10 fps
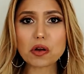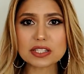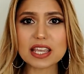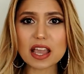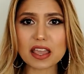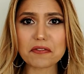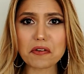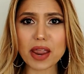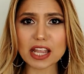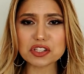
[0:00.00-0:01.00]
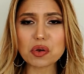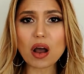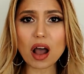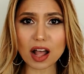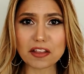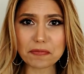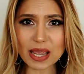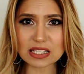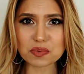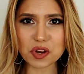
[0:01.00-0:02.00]
hosting a giveaway to all of
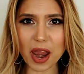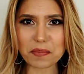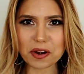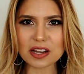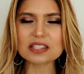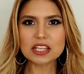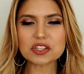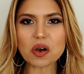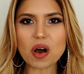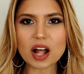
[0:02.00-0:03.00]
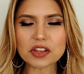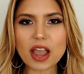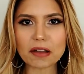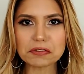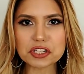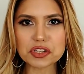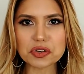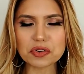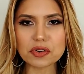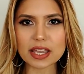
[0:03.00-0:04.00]
my subscribers. So all you have to
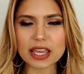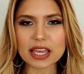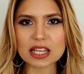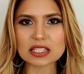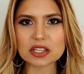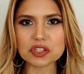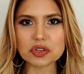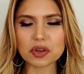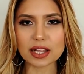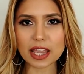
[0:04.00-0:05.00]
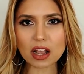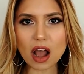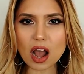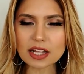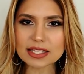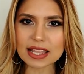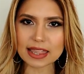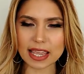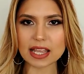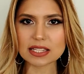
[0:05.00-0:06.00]
do is to click on the
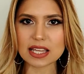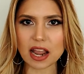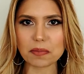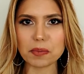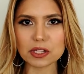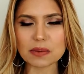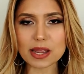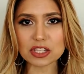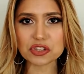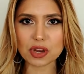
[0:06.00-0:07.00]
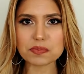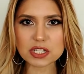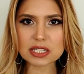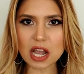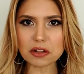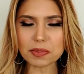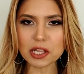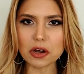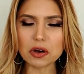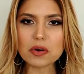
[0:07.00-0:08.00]
link that I'll put in my description down
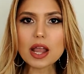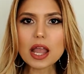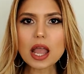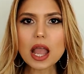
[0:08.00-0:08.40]
below.